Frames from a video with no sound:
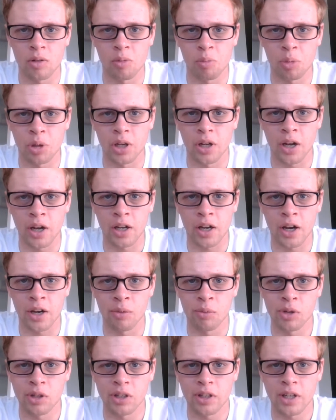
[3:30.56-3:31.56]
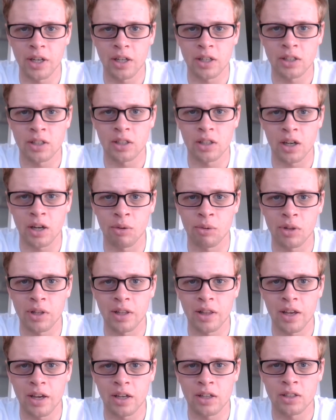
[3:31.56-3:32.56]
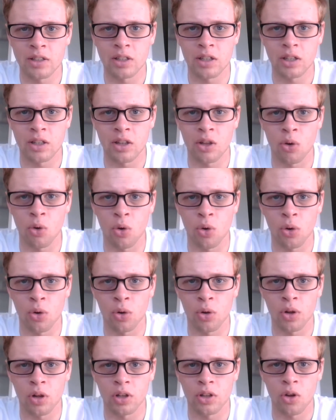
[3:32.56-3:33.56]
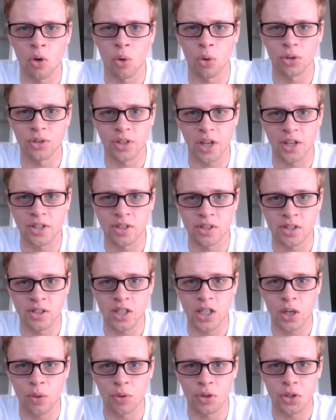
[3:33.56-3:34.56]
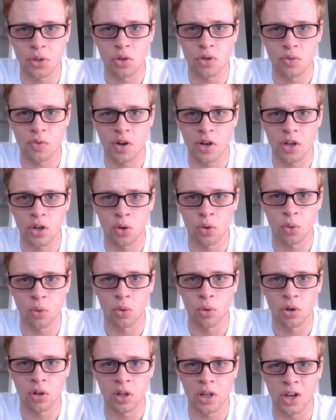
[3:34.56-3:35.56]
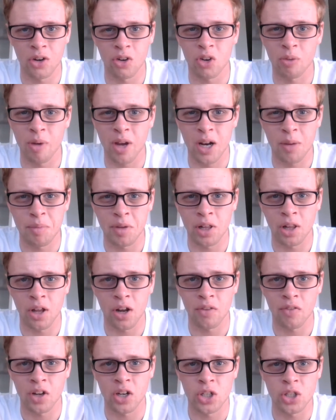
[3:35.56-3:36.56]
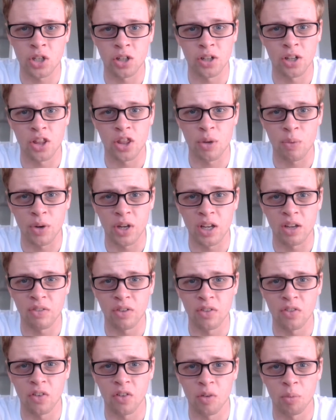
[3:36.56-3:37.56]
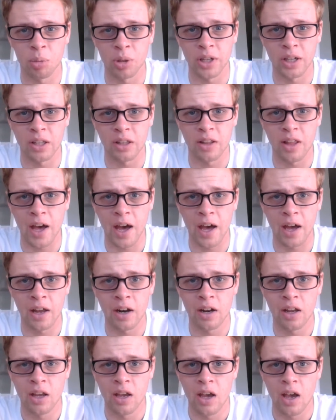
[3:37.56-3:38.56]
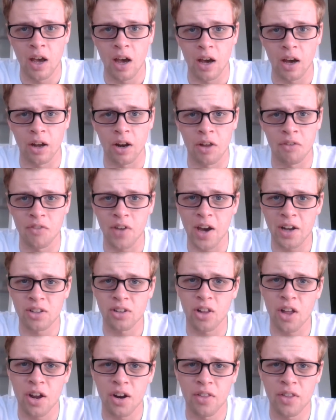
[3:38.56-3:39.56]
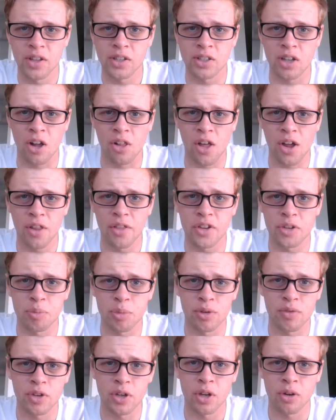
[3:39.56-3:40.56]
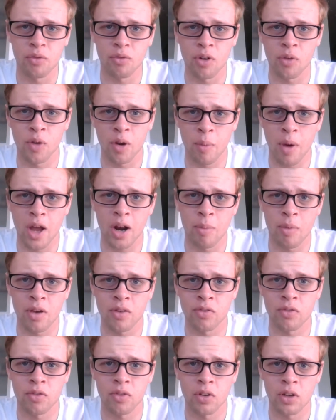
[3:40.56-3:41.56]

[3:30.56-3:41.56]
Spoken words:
I really liked the whole desert sequence. It was very cool. It reminded me a lot of Uncharted 3 if you've ever played that. In fact, a lot of this movie reminded me